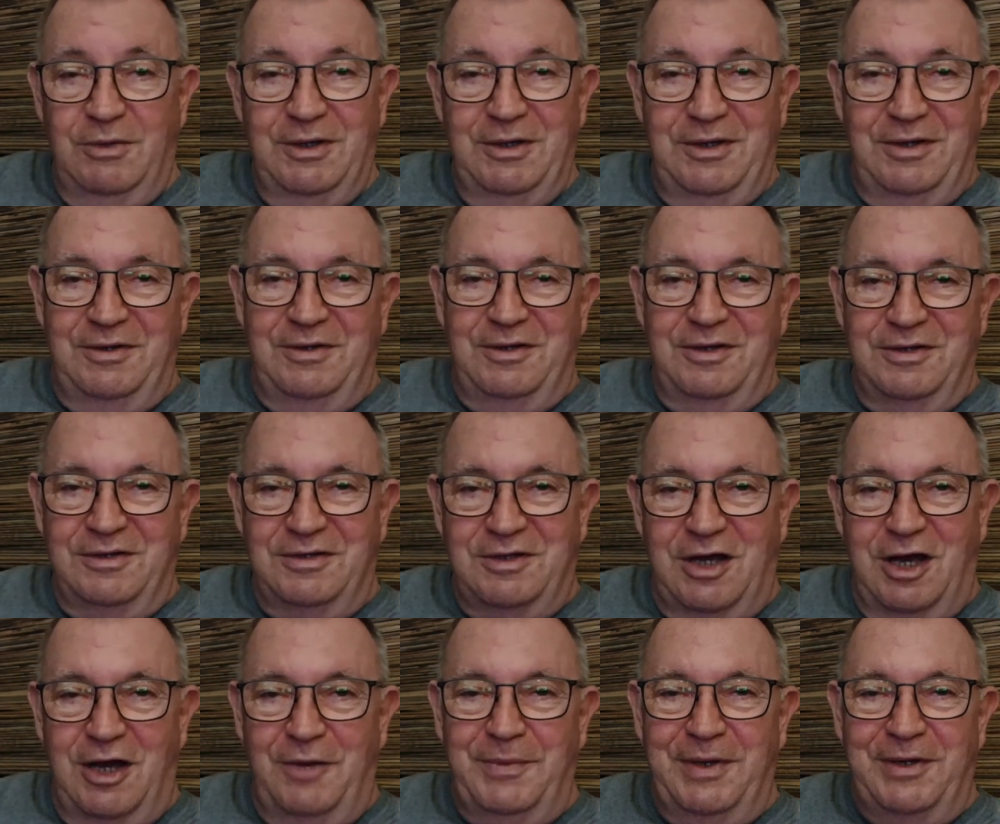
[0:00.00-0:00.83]
In a
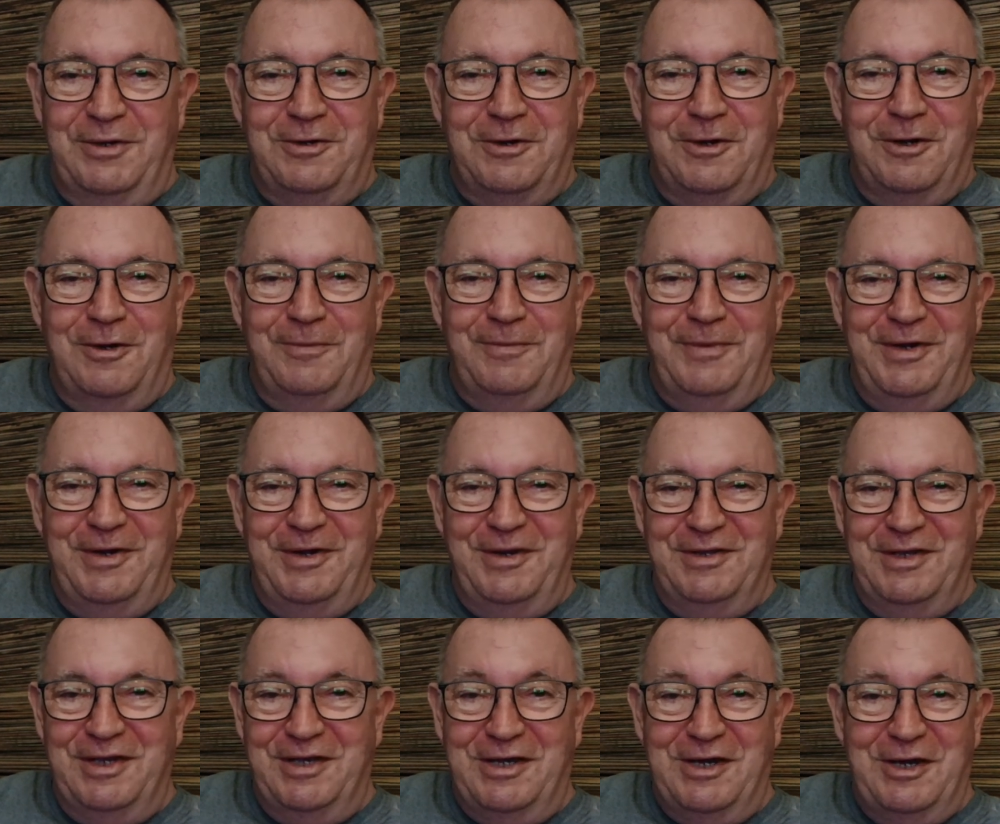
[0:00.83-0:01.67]
common term
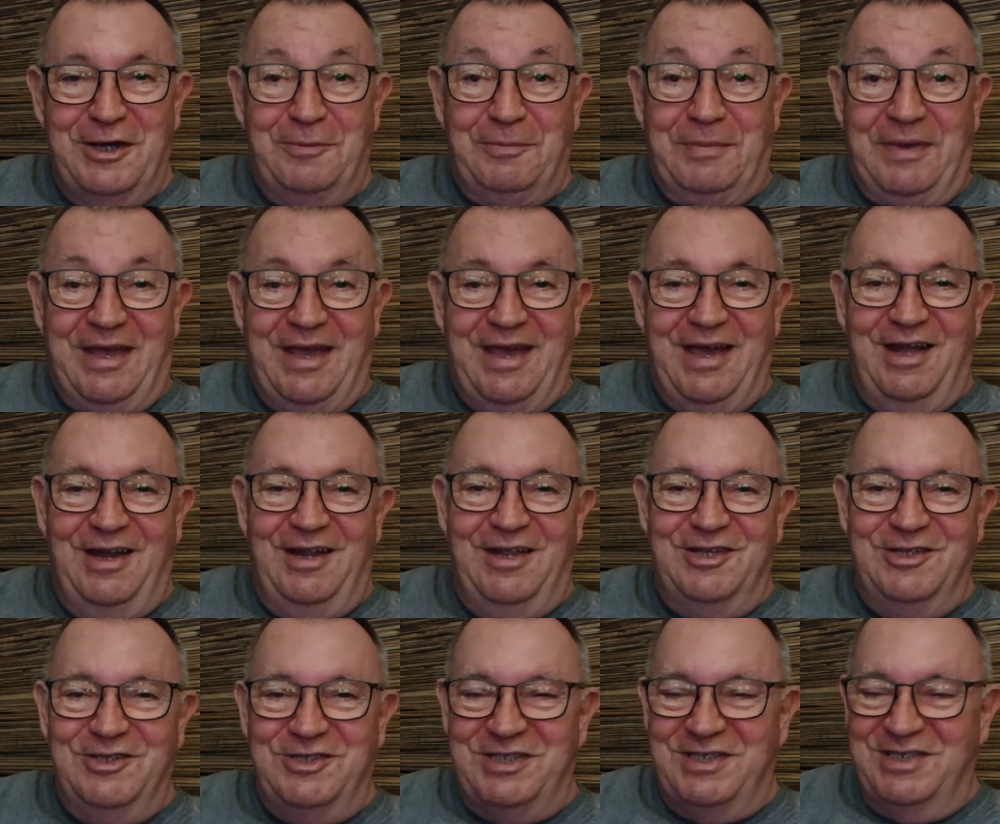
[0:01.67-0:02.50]
here, they call them
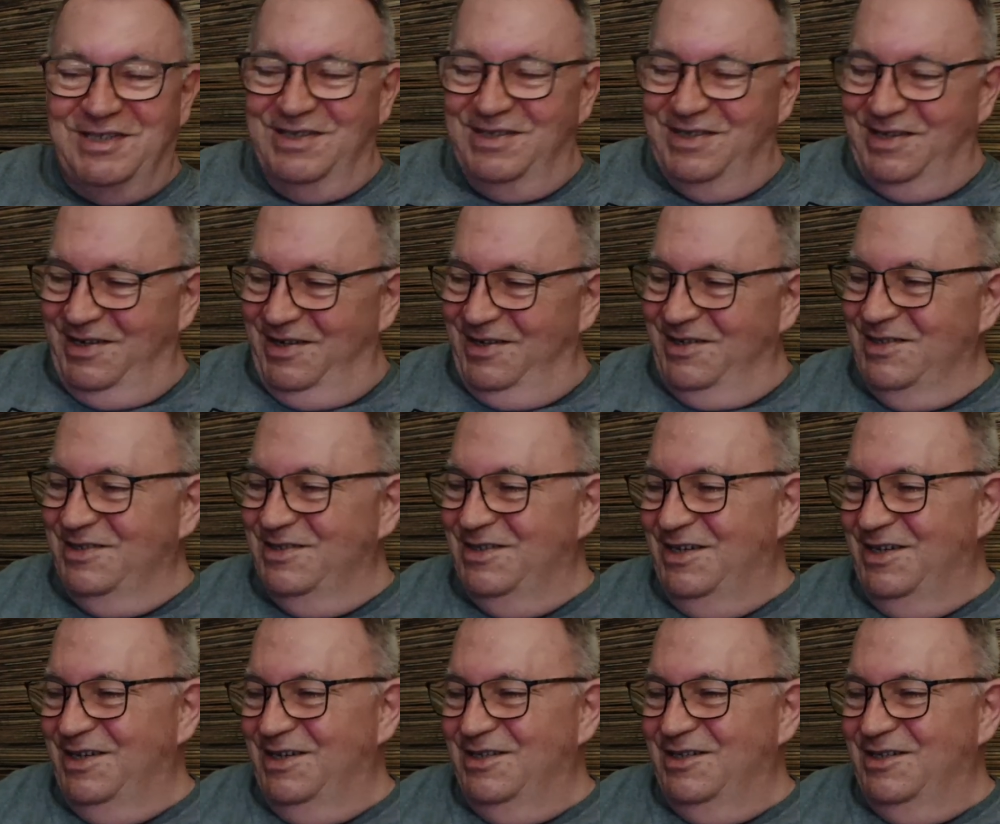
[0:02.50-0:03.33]
gallons.
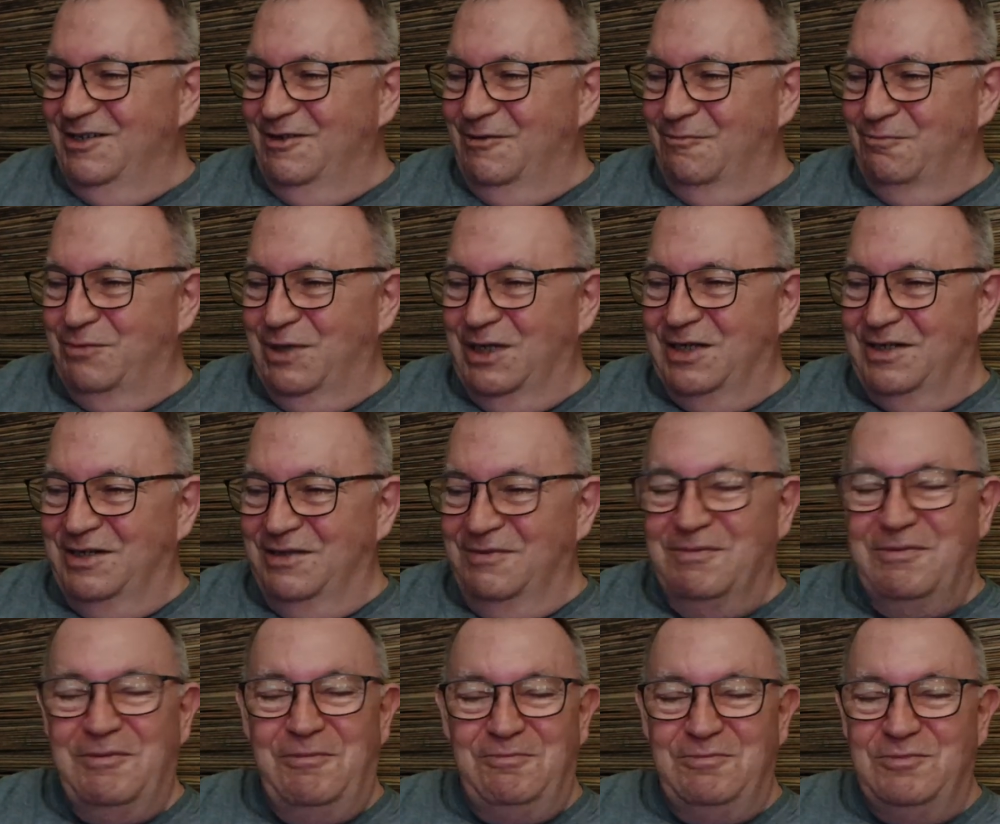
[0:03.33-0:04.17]
But
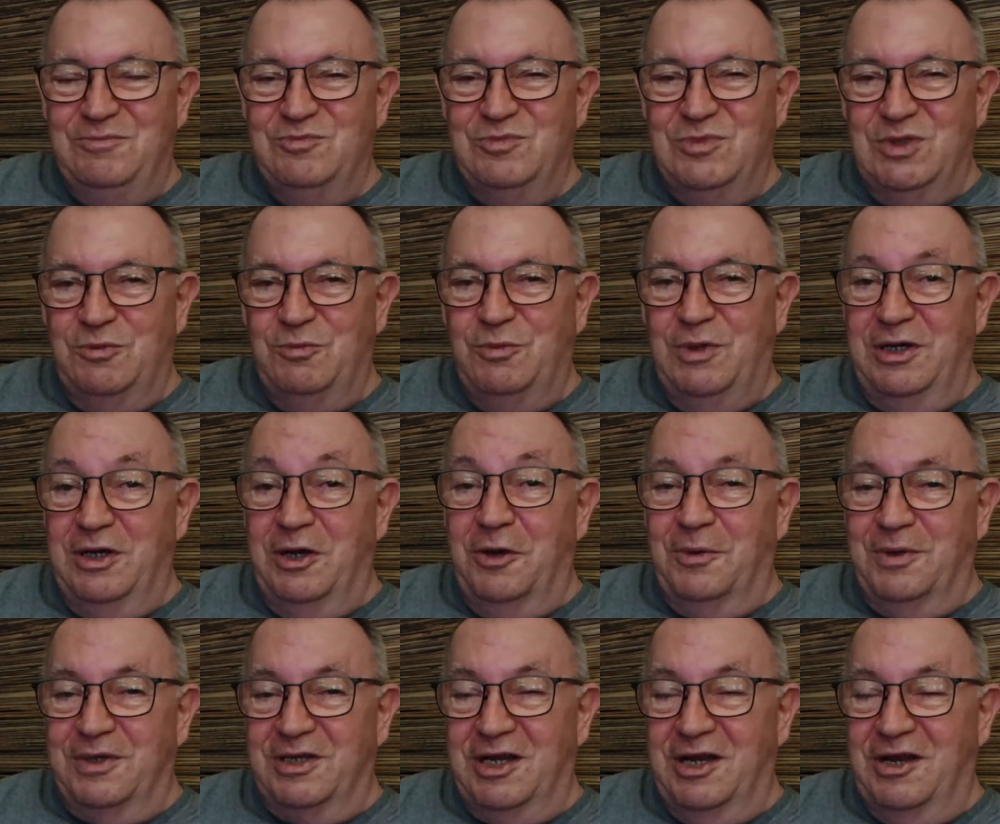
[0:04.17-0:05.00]
we
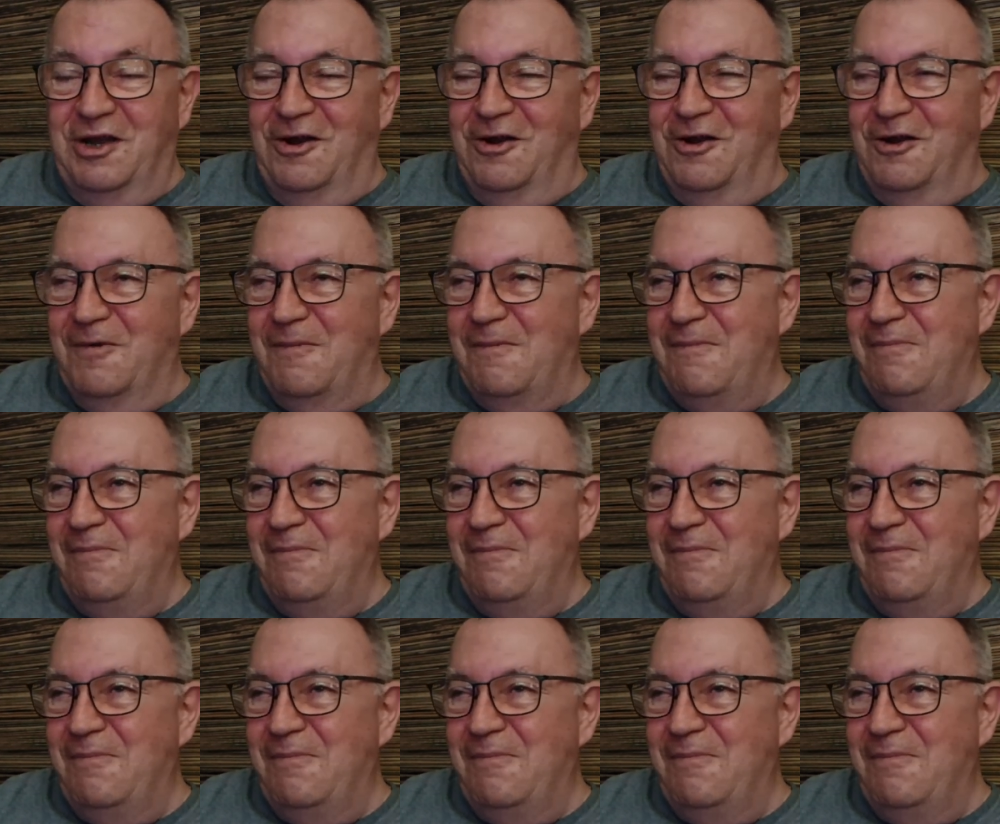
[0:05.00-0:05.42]
know what they are.